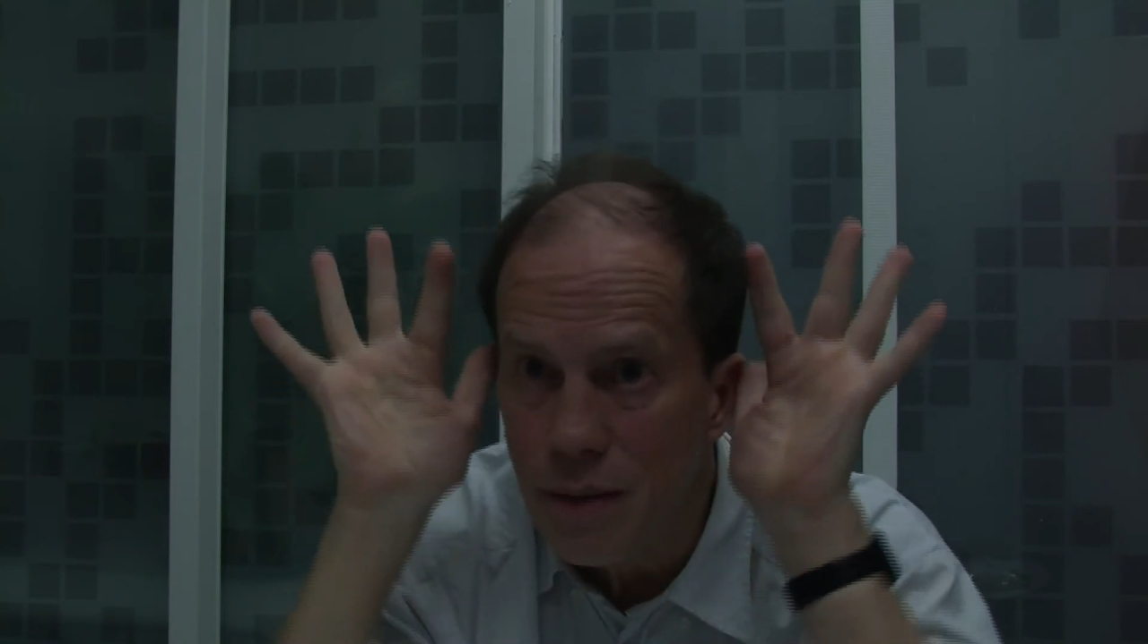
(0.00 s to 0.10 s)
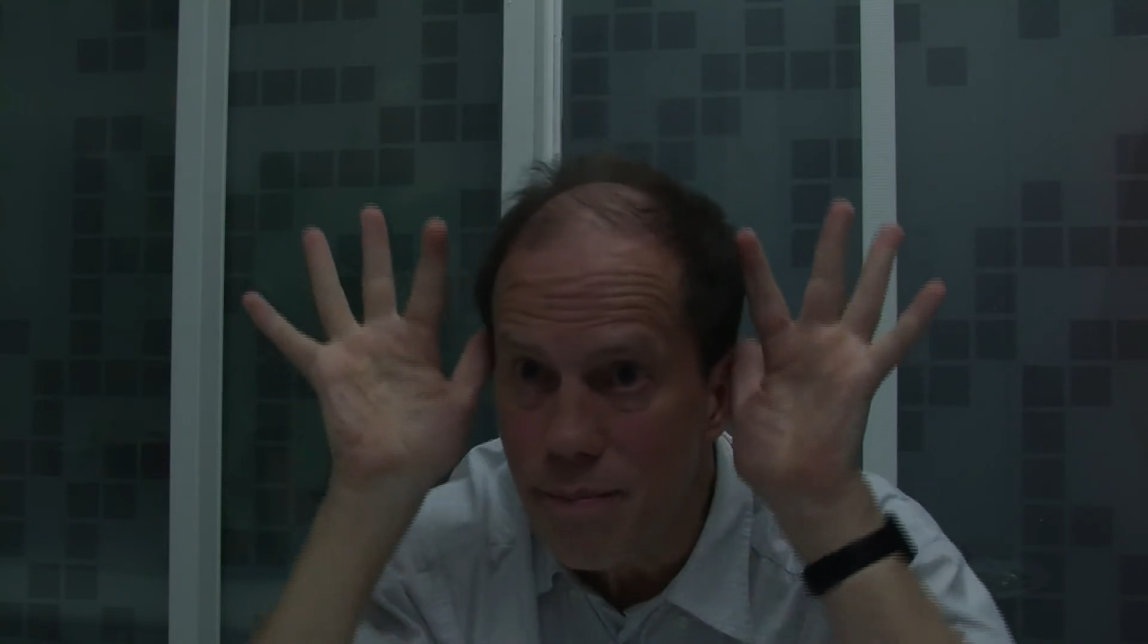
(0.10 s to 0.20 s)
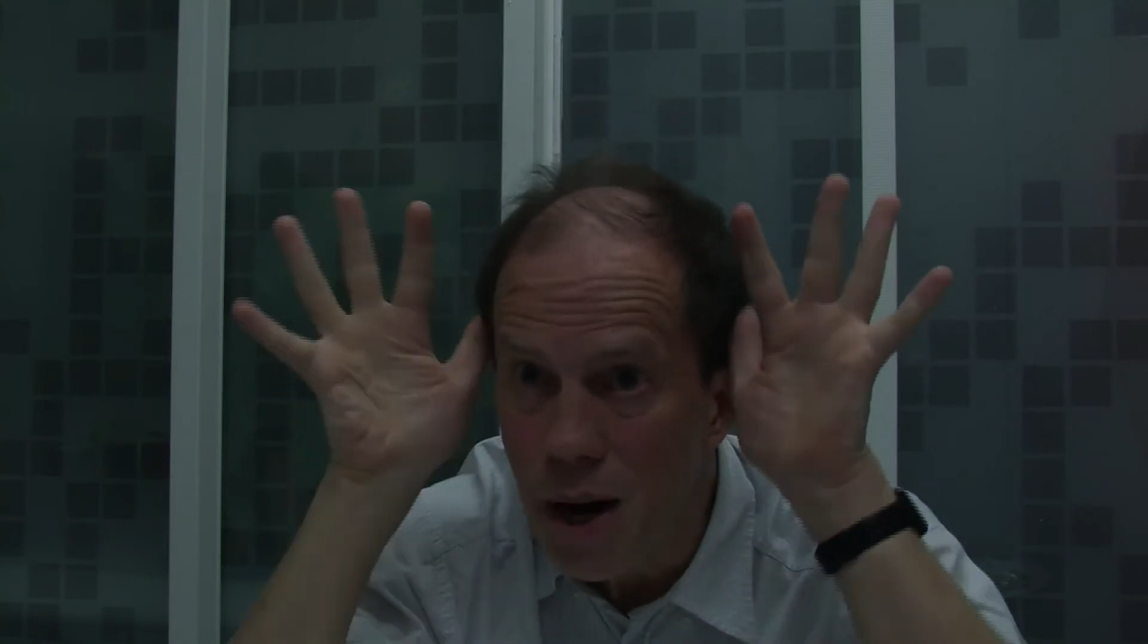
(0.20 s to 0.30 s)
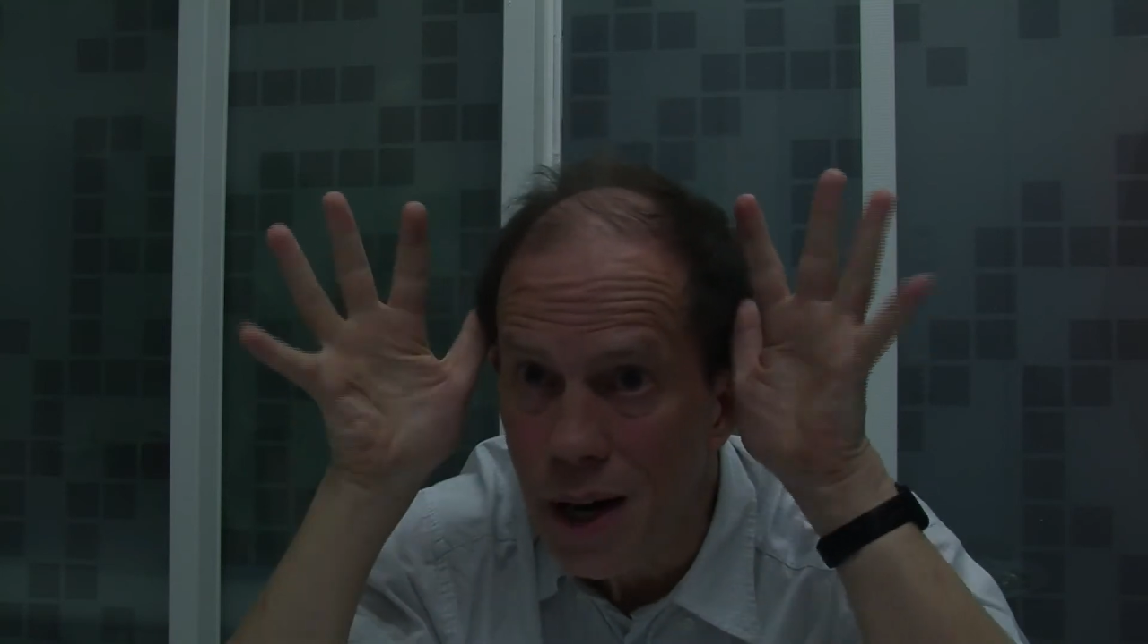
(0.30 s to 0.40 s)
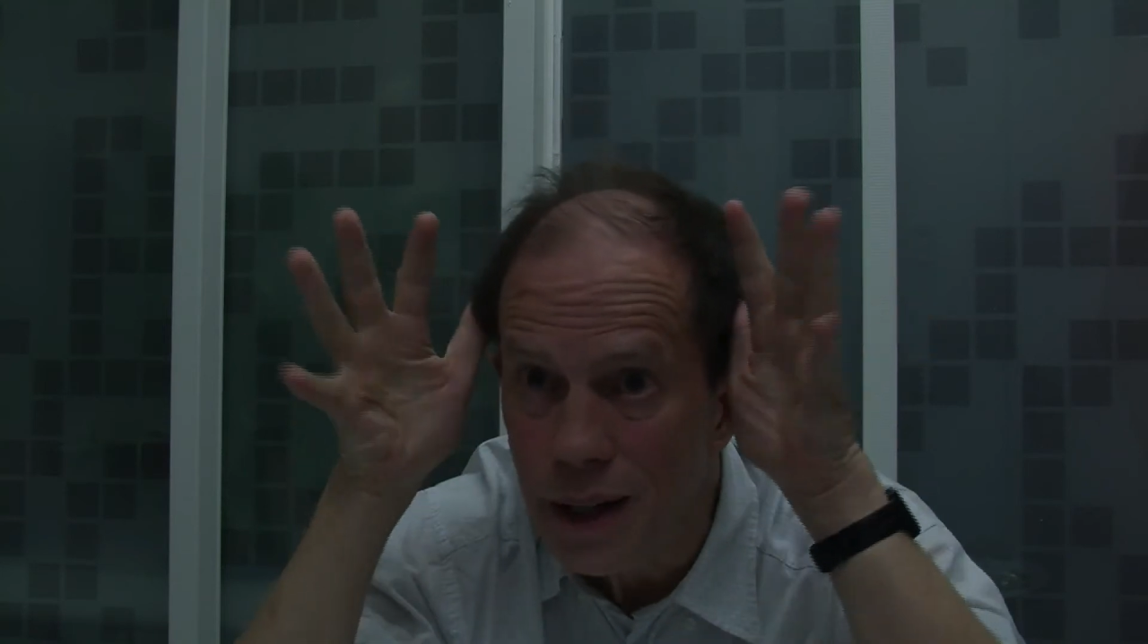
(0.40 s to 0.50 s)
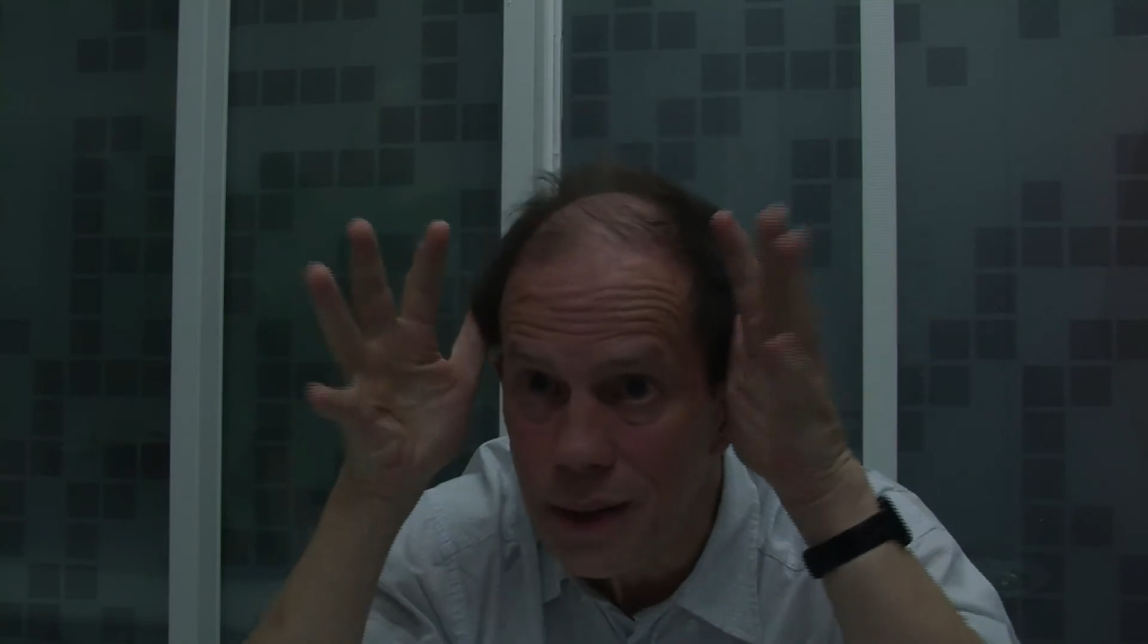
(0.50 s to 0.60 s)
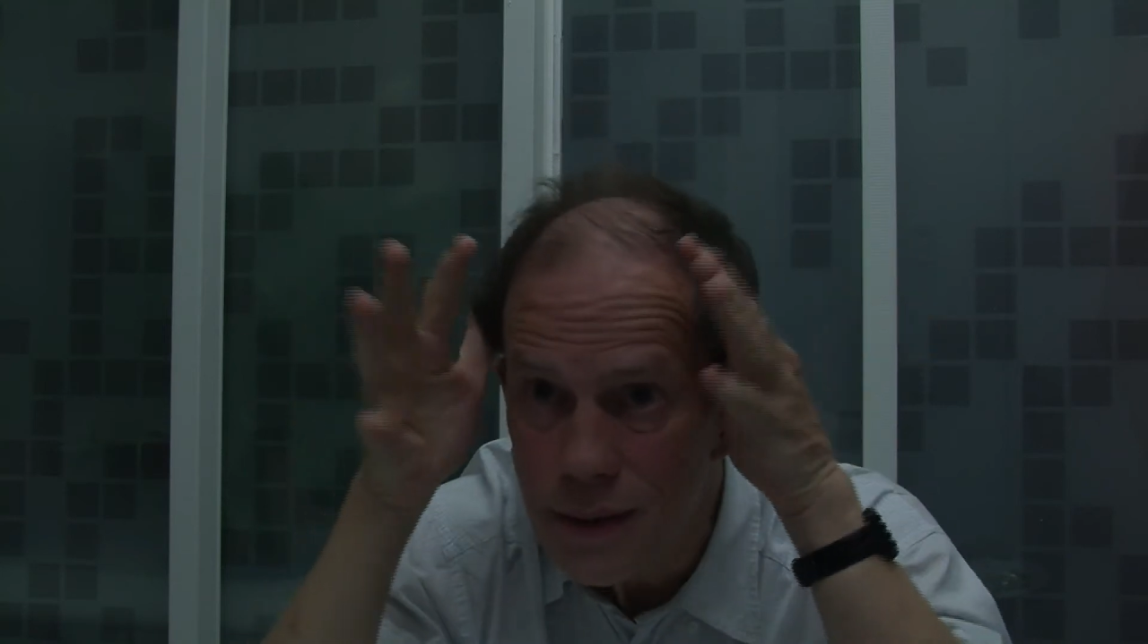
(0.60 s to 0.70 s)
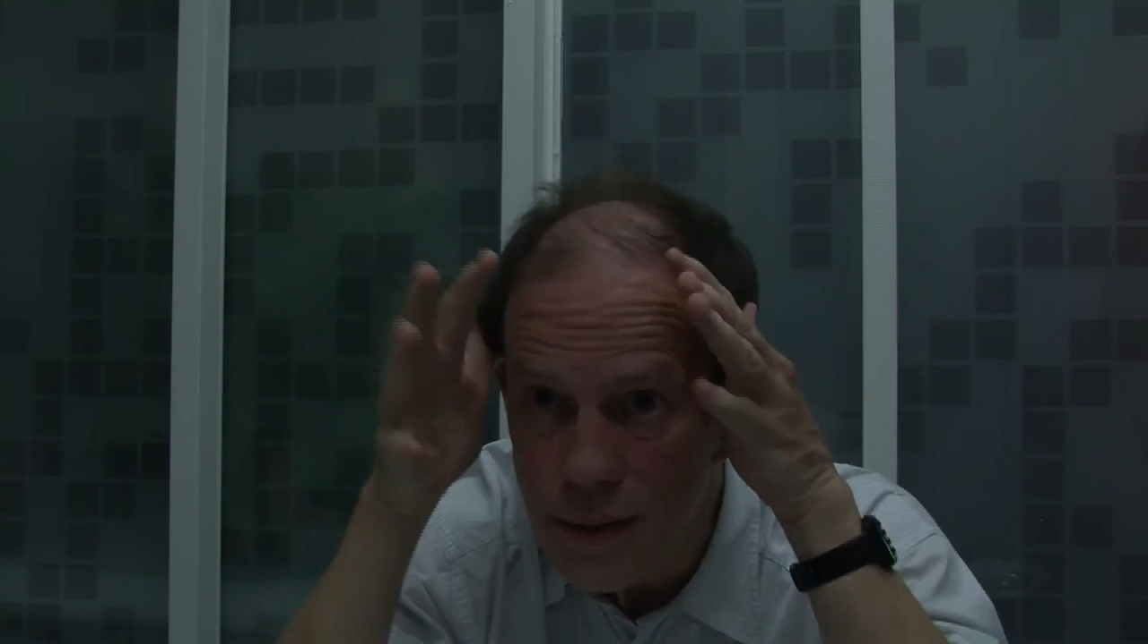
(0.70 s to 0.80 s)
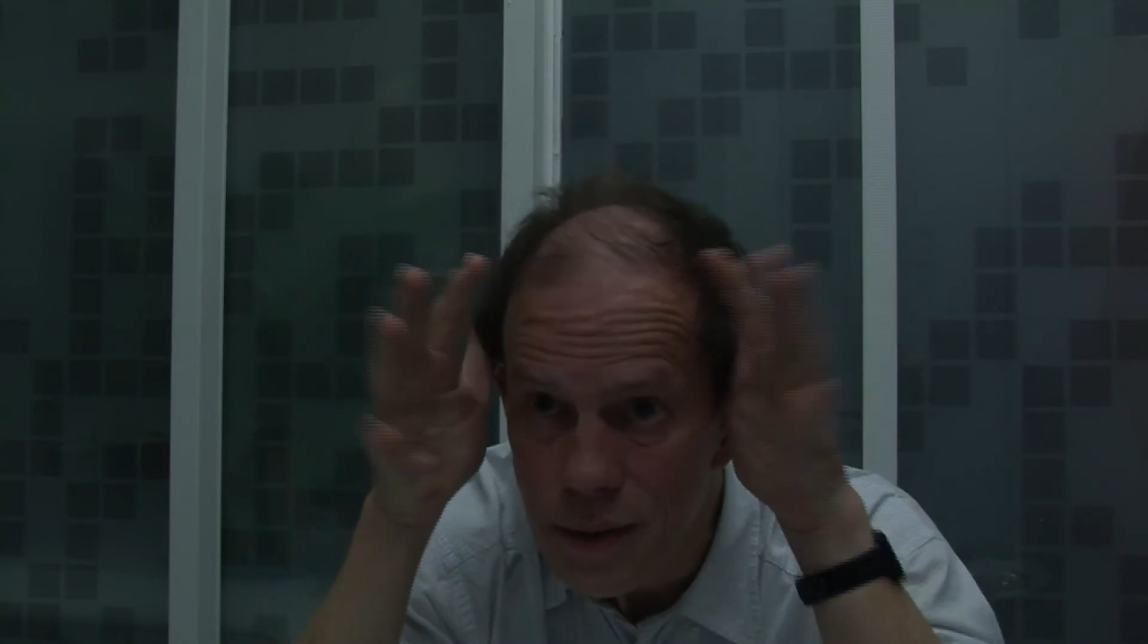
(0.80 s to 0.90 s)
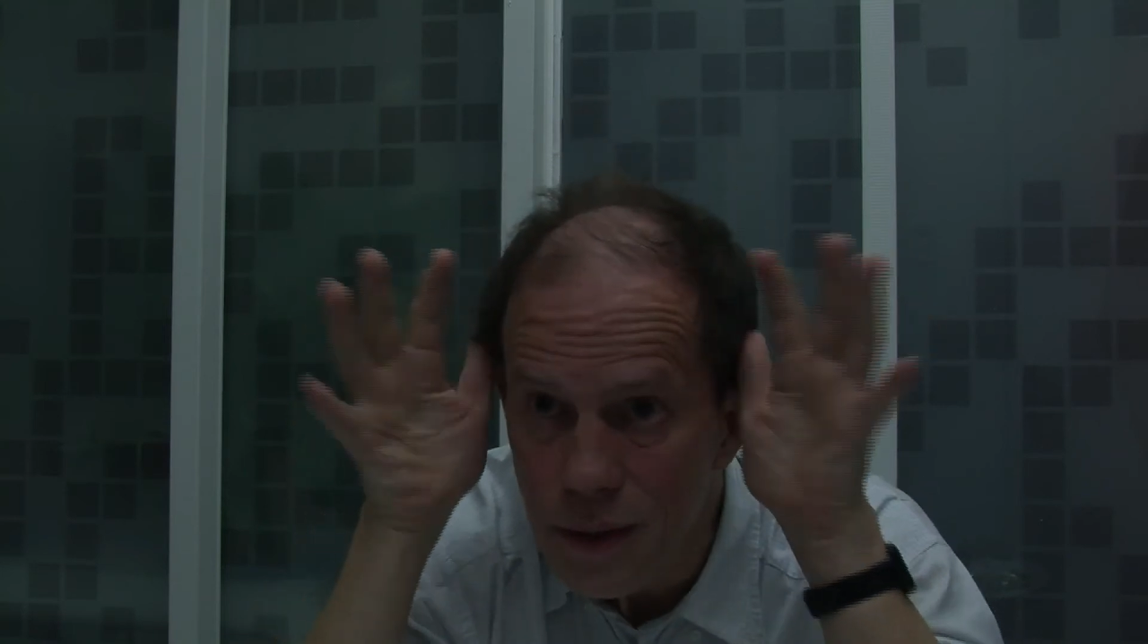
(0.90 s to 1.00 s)

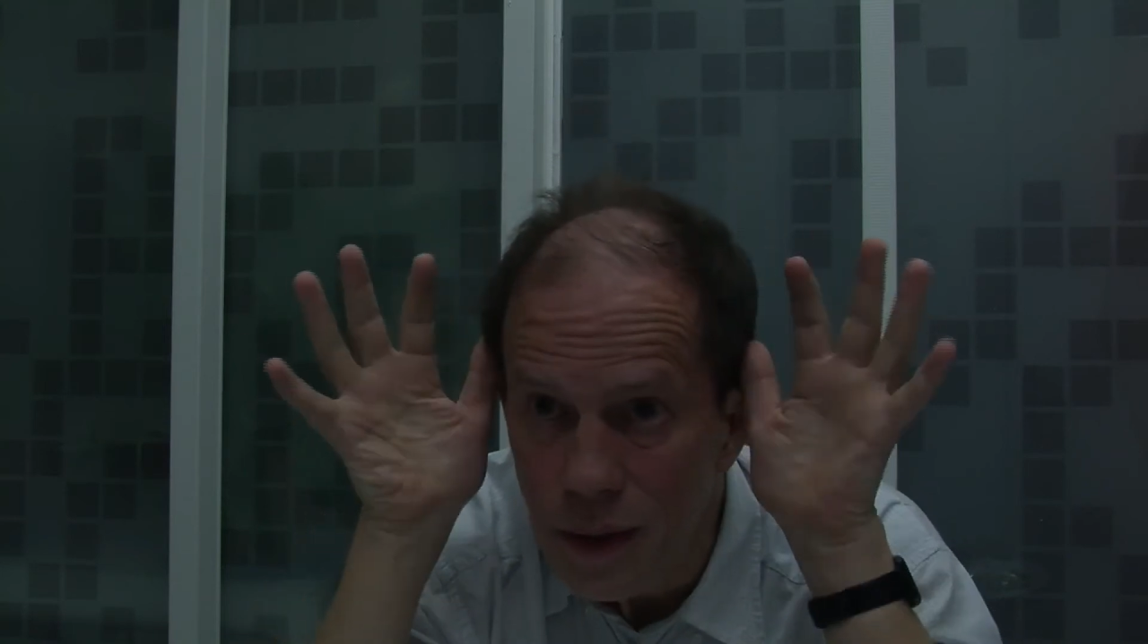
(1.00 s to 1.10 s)
minds,